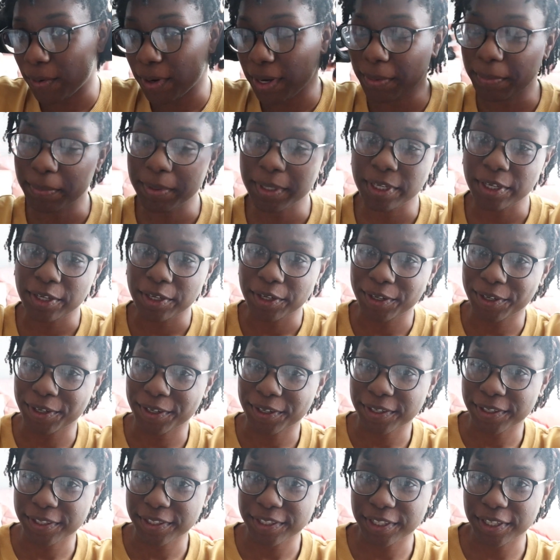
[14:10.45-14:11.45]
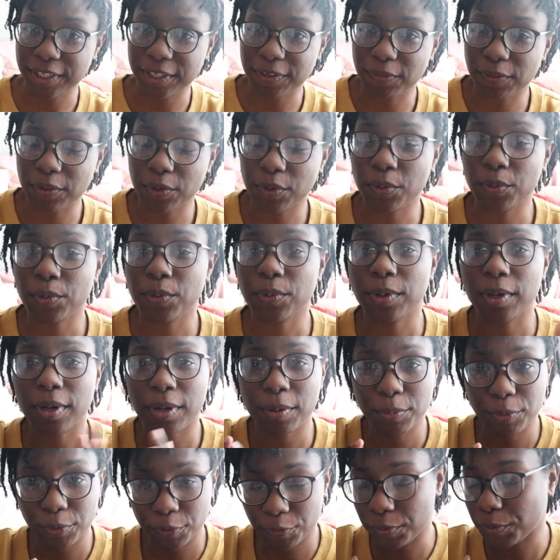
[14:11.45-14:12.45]
I'm here to give you
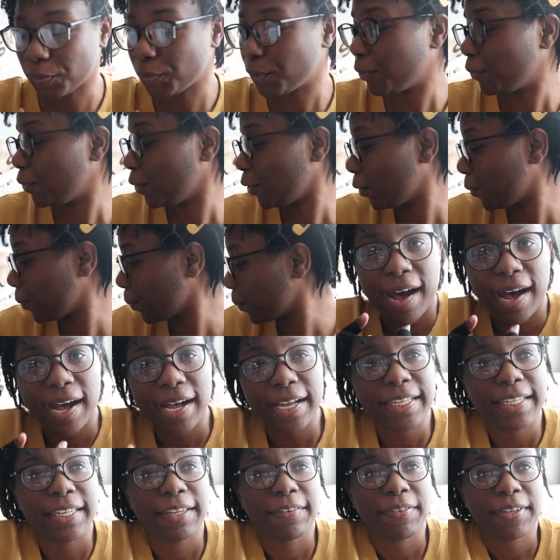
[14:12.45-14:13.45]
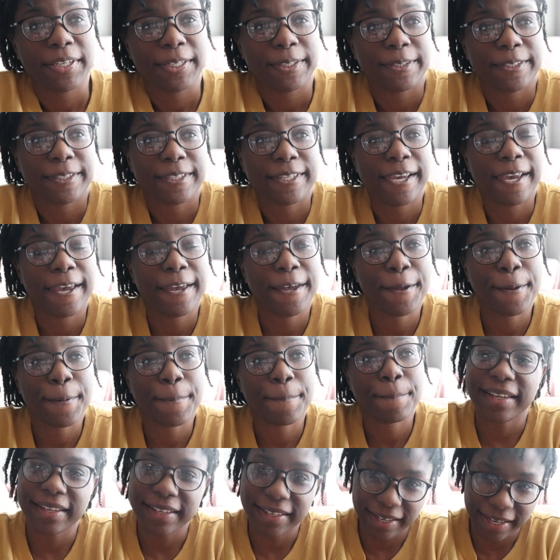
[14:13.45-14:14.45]
a movie review. I give it
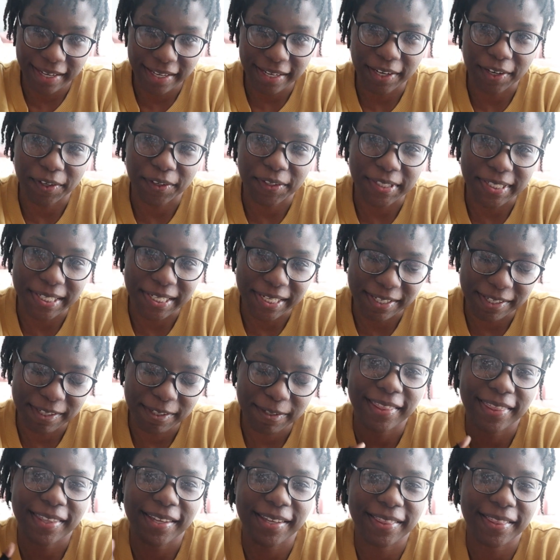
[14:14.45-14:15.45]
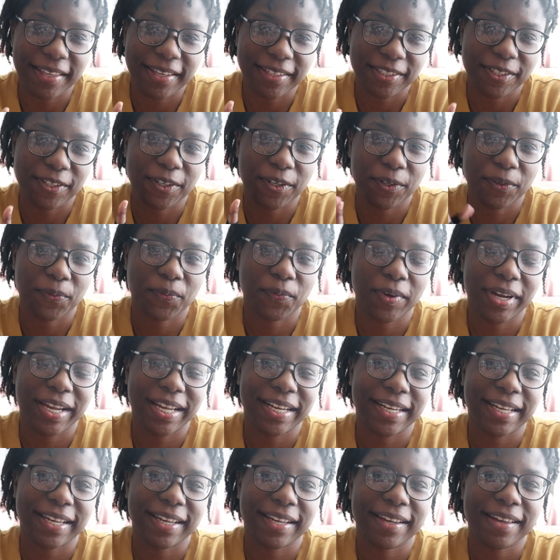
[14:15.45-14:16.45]
an 8 out of 10. I think that's a good
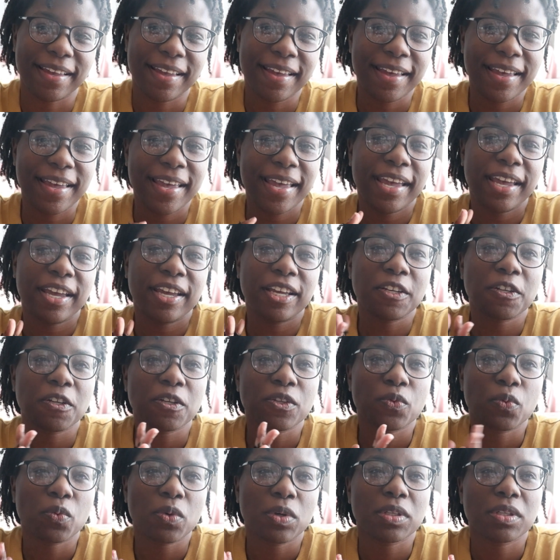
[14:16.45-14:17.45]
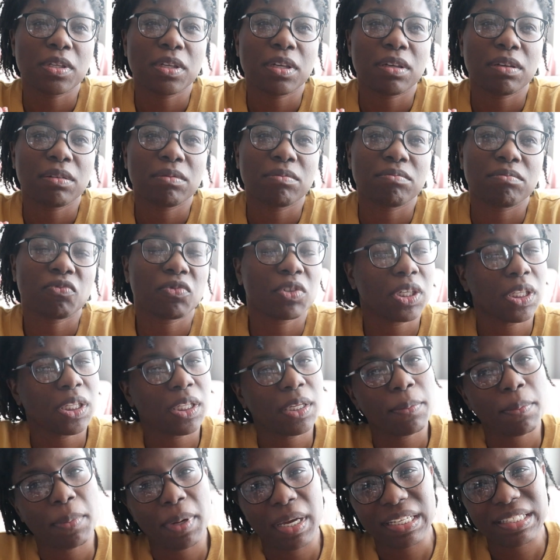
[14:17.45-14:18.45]
rating. It just wasn't
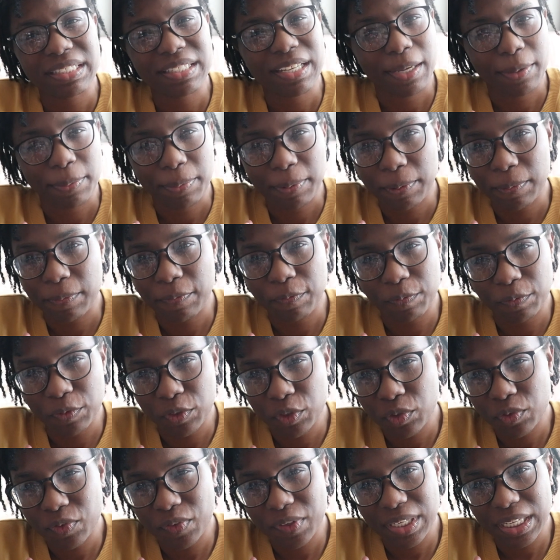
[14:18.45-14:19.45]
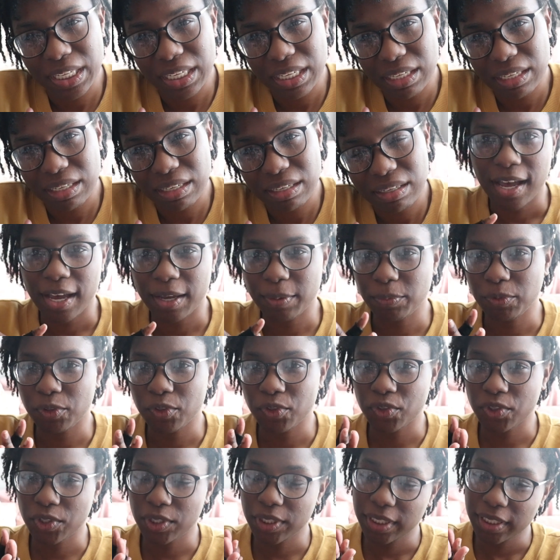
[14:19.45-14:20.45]
really my type of movie. I'm
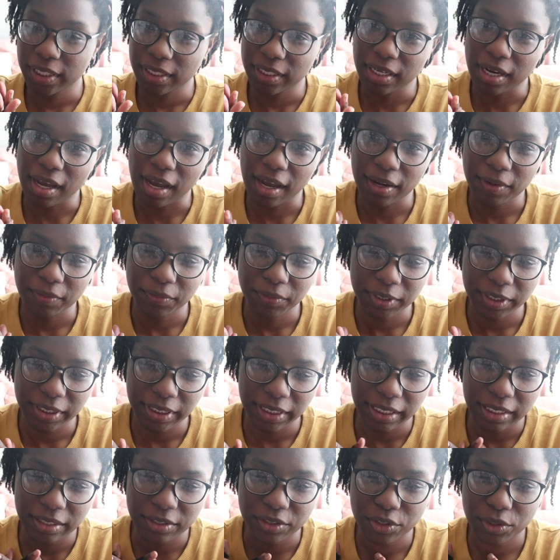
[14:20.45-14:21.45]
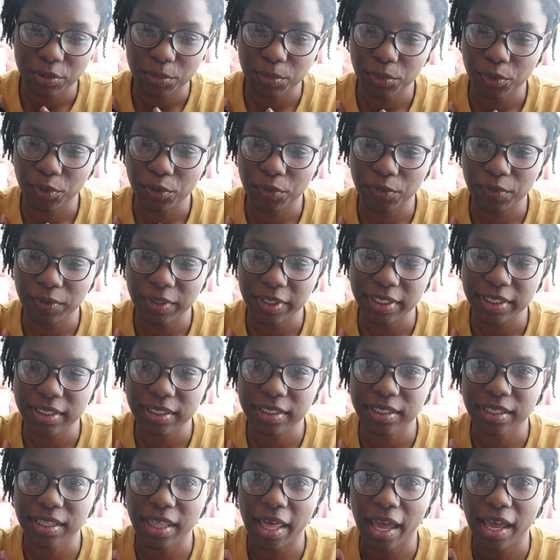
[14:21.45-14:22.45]
usually not really into
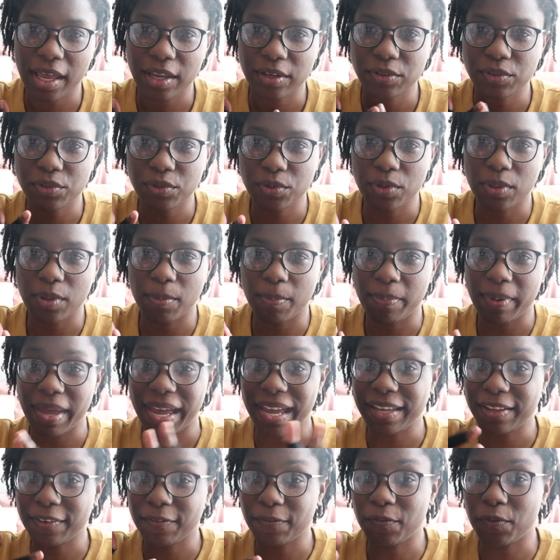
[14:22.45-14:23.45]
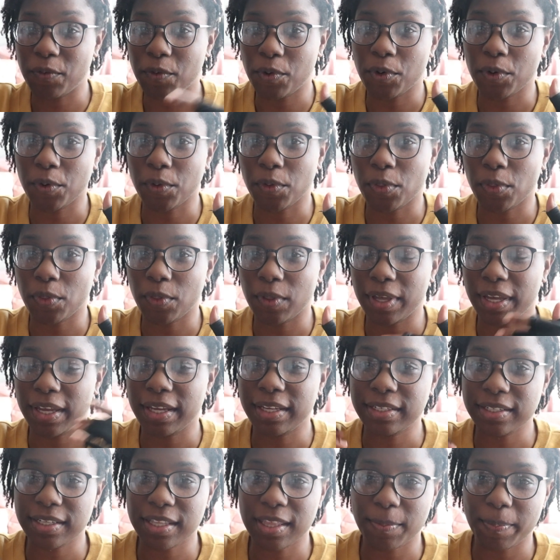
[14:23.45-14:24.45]
movies that do the back and forth
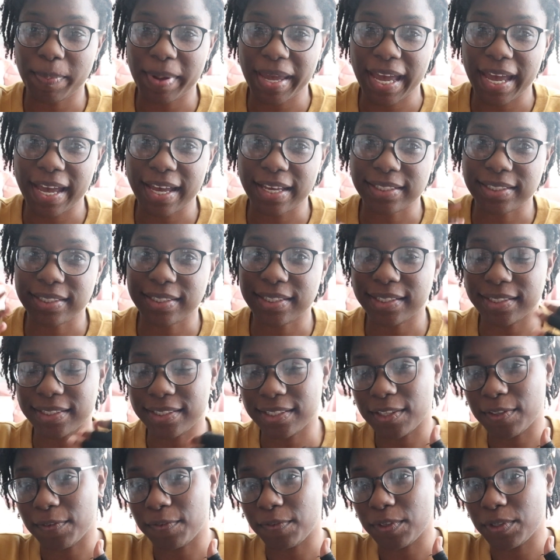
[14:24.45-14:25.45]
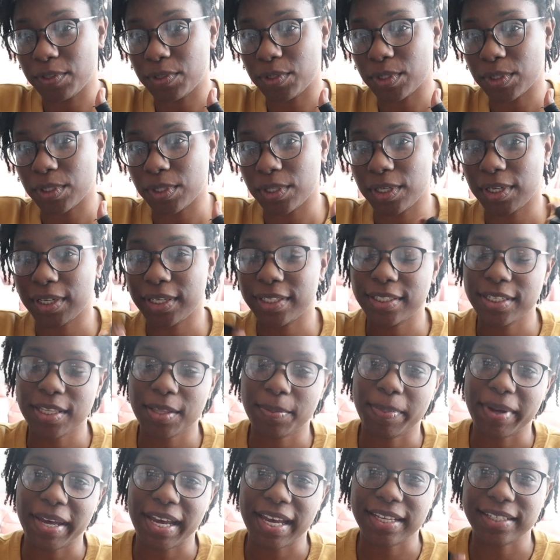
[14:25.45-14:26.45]
into the past, into the future, into the
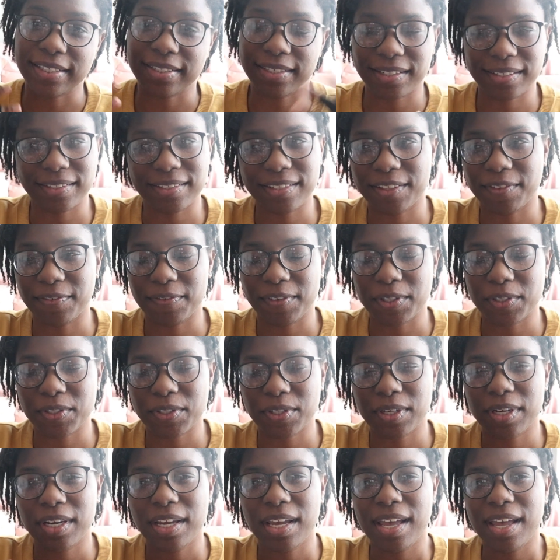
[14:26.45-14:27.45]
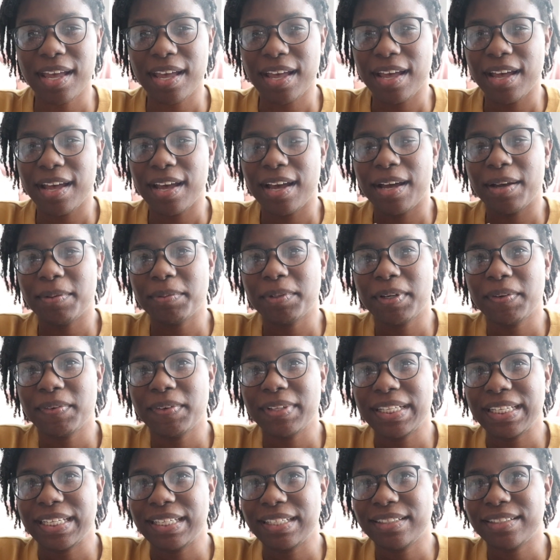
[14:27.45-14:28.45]
past, into the future. I'm not
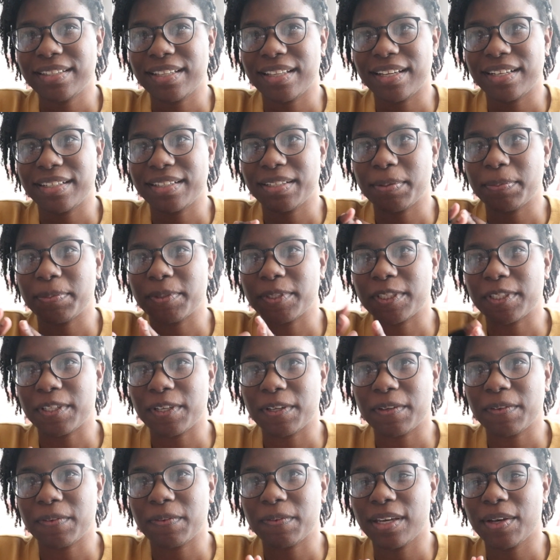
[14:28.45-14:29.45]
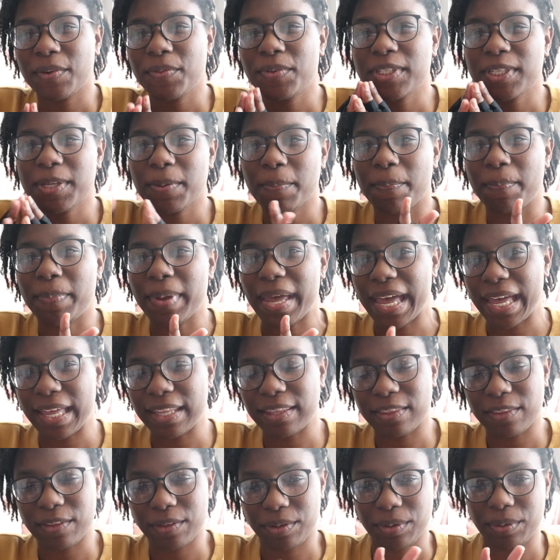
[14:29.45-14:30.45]
really into that type of stuff. It wasn't
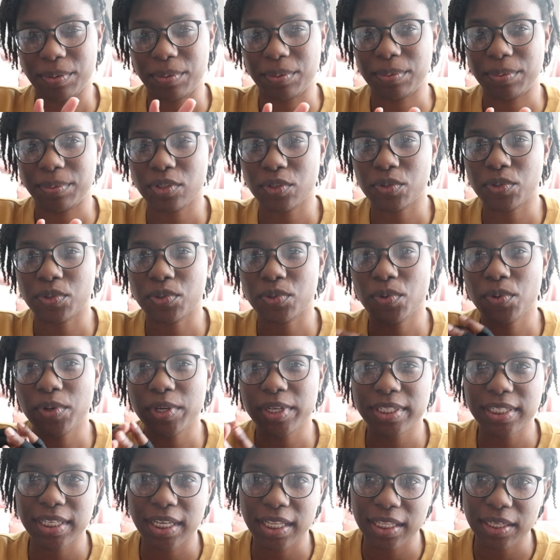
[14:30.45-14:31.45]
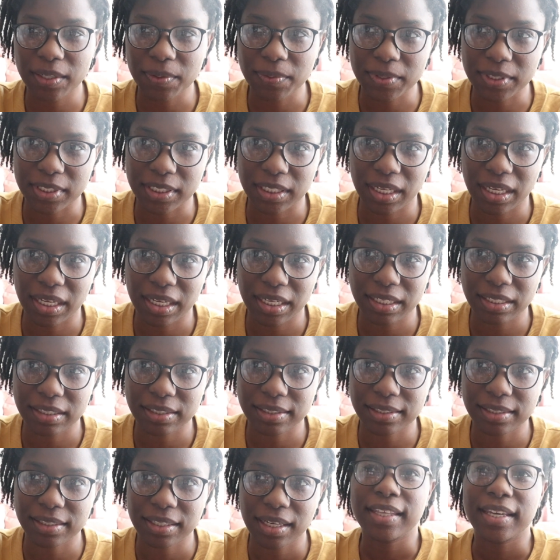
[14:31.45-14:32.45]
bad though. The storytelling was
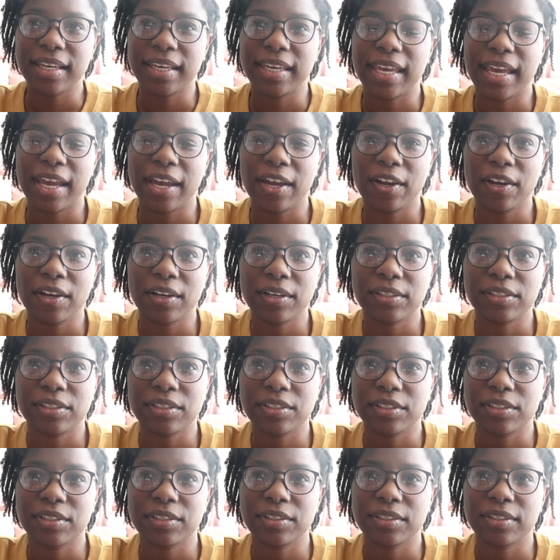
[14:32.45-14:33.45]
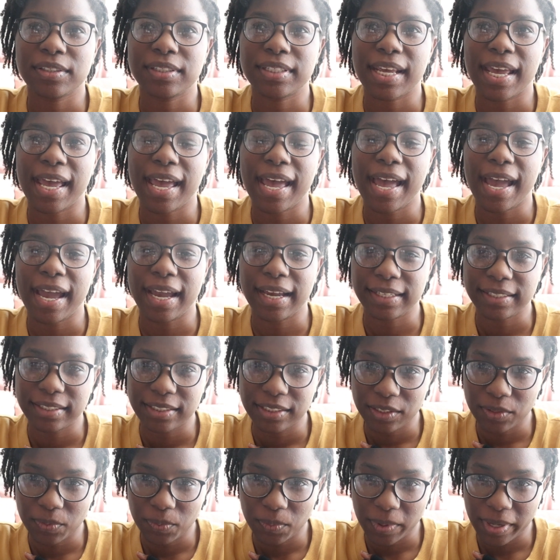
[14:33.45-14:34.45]
nice. The characters
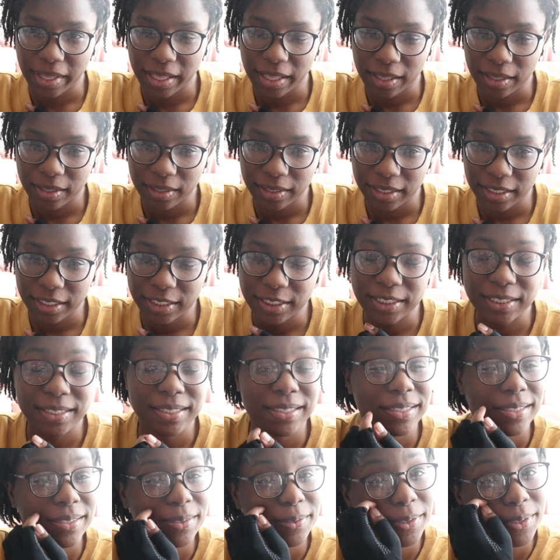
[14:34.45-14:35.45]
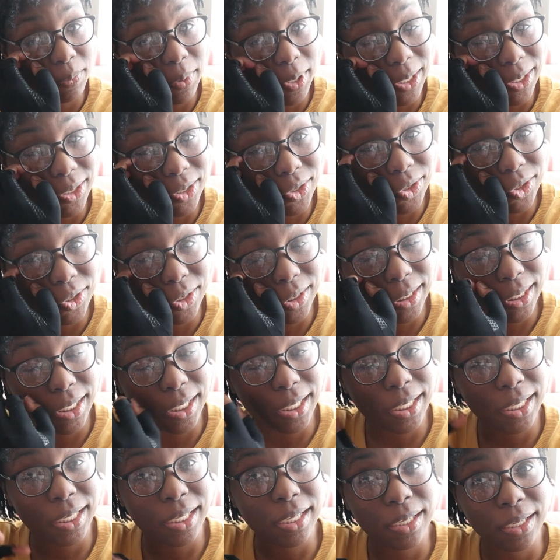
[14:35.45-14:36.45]
acted well,
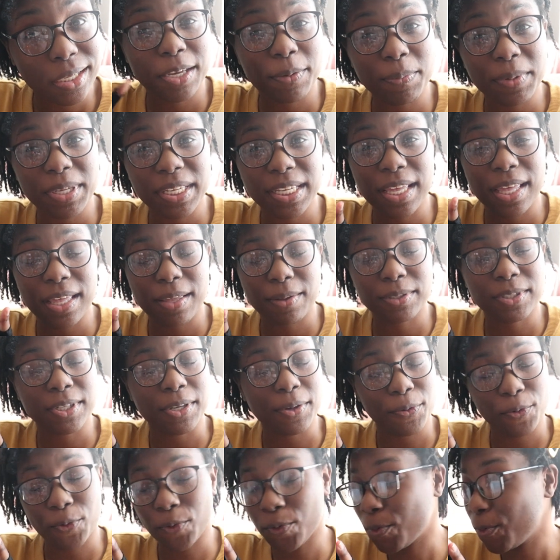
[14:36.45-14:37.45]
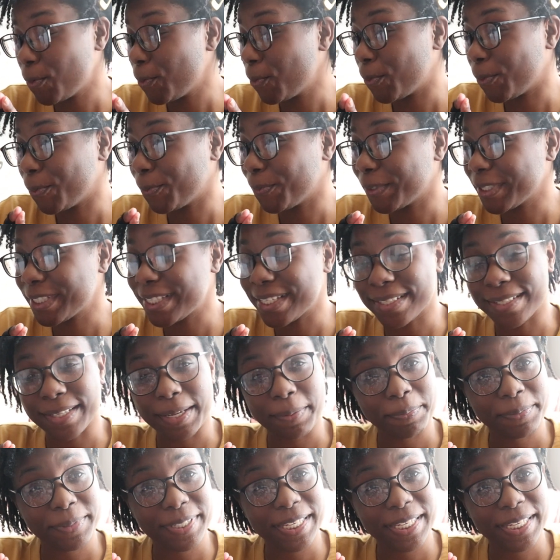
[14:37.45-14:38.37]
especially what's his name?